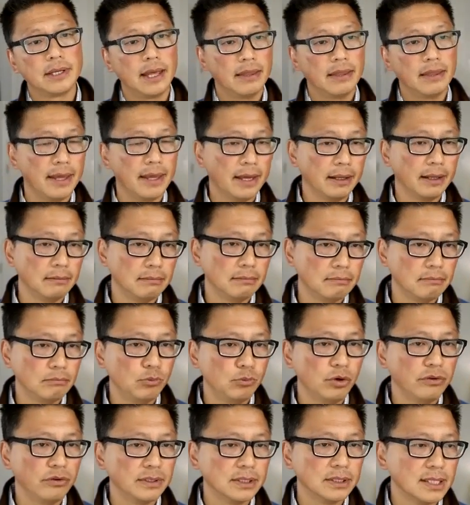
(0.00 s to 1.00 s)
and then
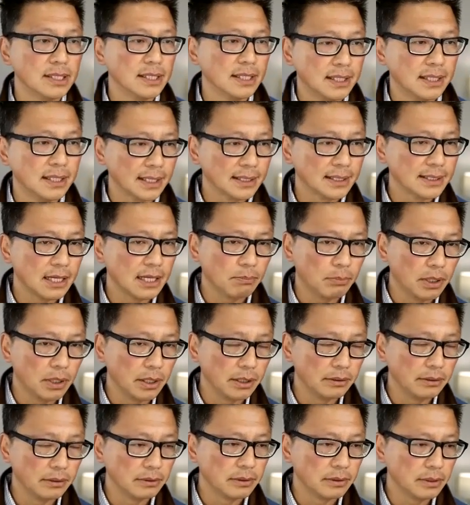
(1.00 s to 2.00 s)
moving to the next step
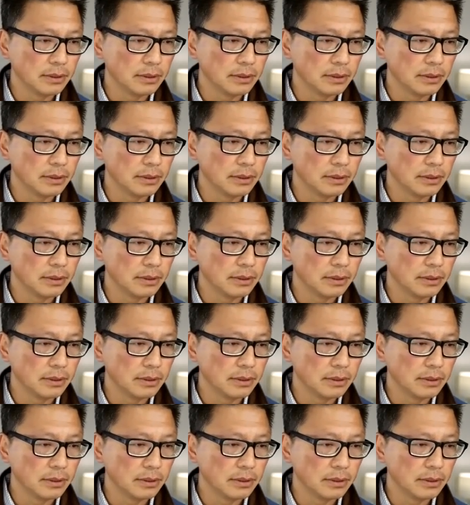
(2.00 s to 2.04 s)
on